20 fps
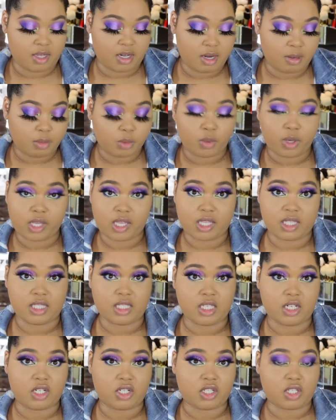the number one
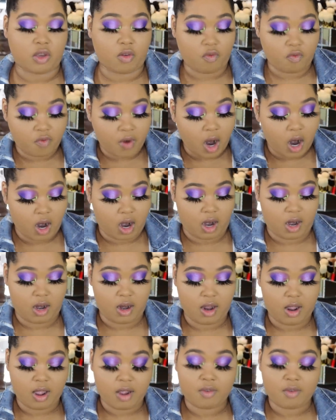contender so far